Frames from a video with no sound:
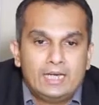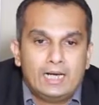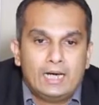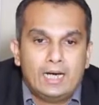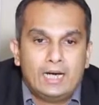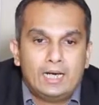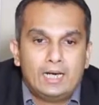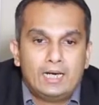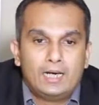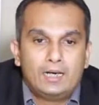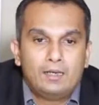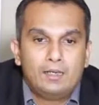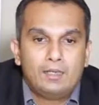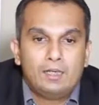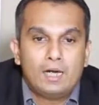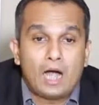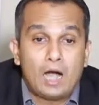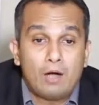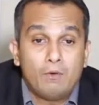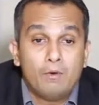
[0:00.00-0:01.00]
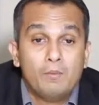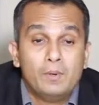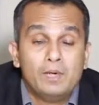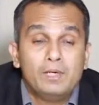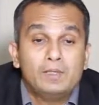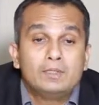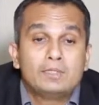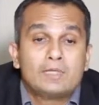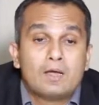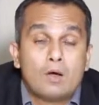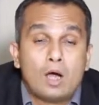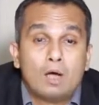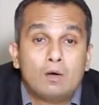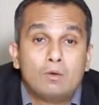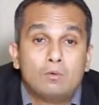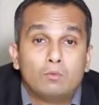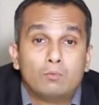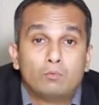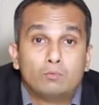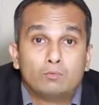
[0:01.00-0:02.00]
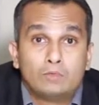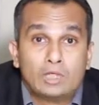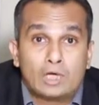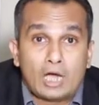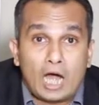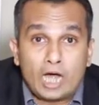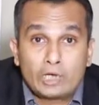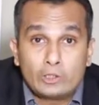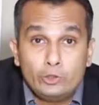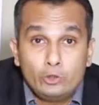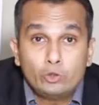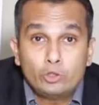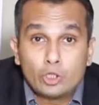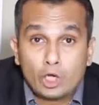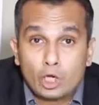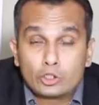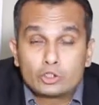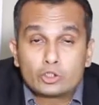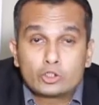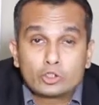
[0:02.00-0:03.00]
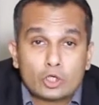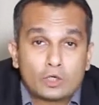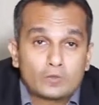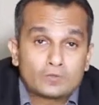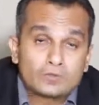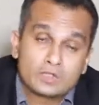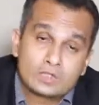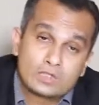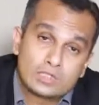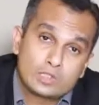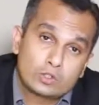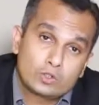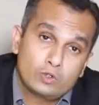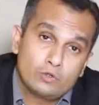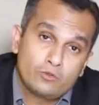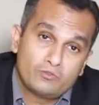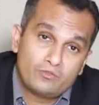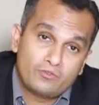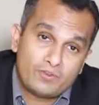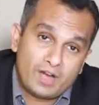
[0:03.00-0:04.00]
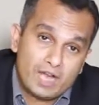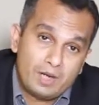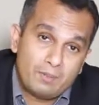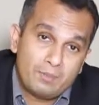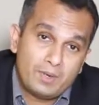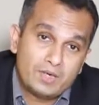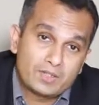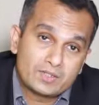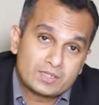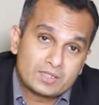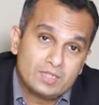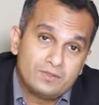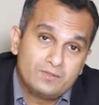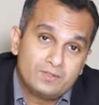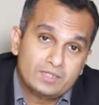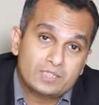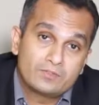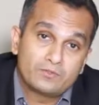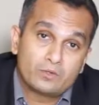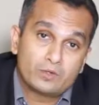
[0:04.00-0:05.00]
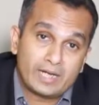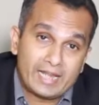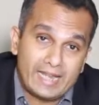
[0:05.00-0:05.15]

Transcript: However, our new launch of the Cisco Firepower services for